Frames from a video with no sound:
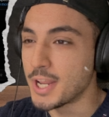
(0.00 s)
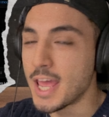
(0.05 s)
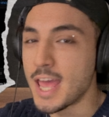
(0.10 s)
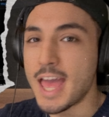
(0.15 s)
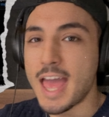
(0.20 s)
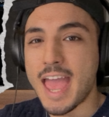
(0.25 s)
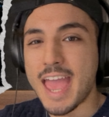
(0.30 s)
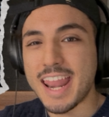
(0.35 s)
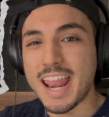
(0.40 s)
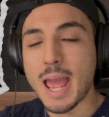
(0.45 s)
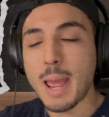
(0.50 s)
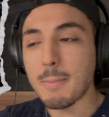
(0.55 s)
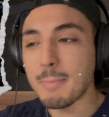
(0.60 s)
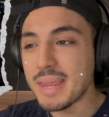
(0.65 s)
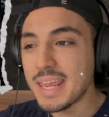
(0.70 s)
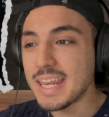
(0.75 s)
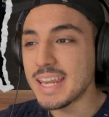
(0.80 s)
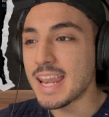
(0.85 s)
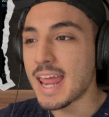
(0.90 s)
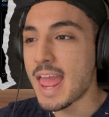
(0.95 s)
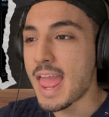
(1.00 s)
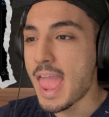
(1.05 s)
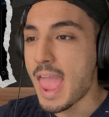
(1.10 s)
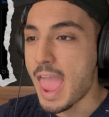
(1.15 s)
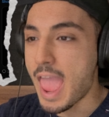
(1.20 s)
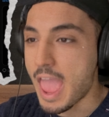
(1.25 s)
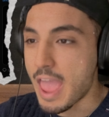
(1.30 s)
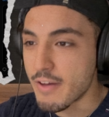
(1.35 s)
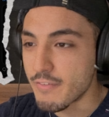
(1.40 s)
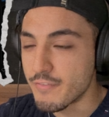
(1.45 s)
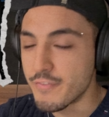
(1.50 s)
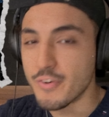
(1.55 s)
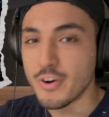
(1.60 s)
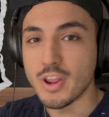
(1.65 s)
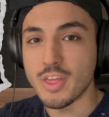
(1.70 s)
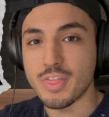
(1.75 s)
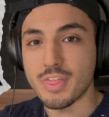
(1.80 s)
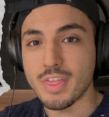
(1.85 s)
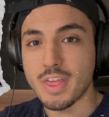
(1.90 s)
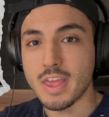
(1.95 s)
And I mean everything.